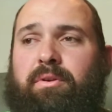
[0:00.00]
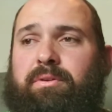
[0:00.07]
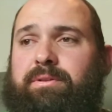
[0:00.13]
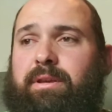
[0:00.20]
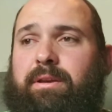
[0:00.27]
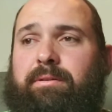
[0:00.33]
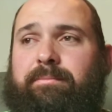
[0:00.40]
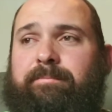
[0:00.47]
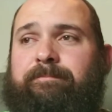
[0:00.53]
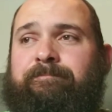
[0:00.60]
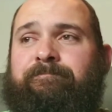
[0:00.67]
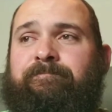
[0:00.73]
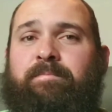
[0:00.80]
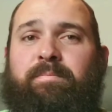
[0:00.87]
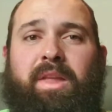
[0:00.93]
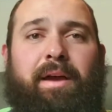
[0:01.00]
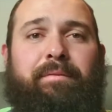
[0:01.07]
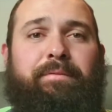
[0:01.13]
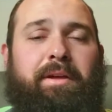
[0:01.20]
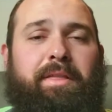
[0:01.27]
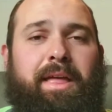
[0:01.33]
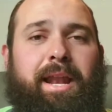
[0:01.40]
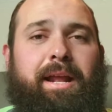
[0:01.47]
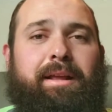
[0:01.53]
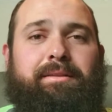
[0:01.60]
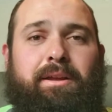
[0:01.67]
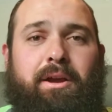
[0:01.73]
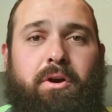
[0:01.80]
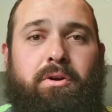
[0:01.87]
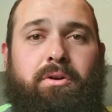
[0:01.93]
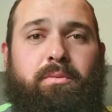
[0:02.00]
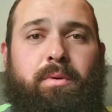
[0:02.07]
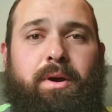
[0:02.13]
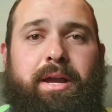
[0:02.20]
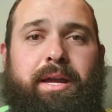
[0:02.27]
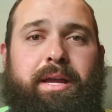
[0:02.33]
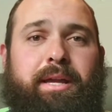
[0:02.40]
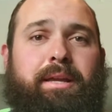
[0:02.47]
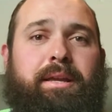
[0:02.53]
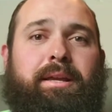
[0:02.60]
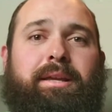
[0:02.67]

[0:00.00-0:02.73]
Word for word: So I found that out the hard way